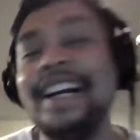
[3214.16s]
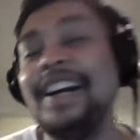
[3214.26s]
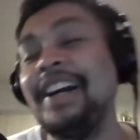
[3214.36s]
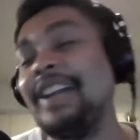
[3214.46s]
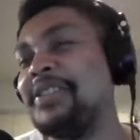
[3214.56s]

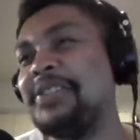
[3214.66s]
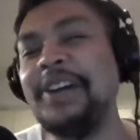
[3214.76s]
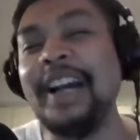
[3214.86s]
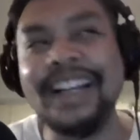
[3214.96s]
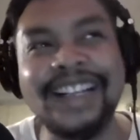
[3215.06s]
I don't
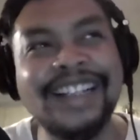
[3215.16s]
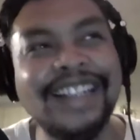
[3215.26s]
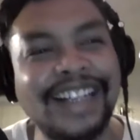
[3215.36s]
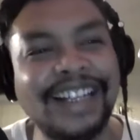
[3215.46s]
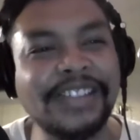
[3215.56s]
know.
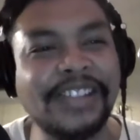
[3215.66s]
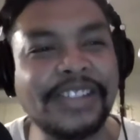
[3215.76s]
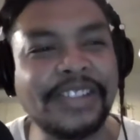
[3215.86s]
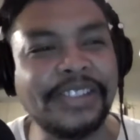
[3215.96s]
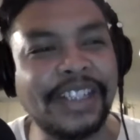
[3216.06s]
I don't know
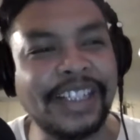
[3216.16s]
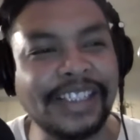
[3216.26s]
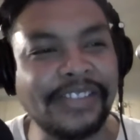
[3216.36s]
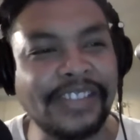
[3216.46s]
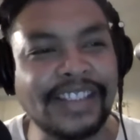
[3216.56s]
at all
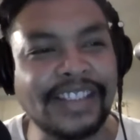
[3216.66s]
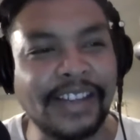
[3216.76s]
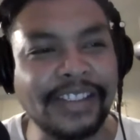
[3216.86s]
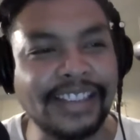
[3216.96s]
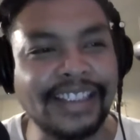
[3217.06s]
if it
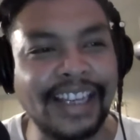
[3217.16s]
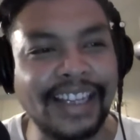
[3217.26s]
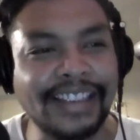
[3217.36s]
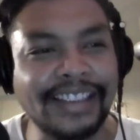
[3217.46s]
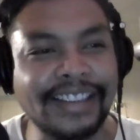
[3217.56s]
sounded
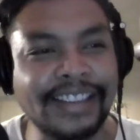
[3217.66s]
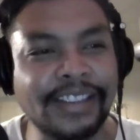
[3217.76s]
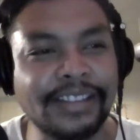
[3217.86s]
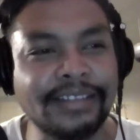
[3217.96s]
any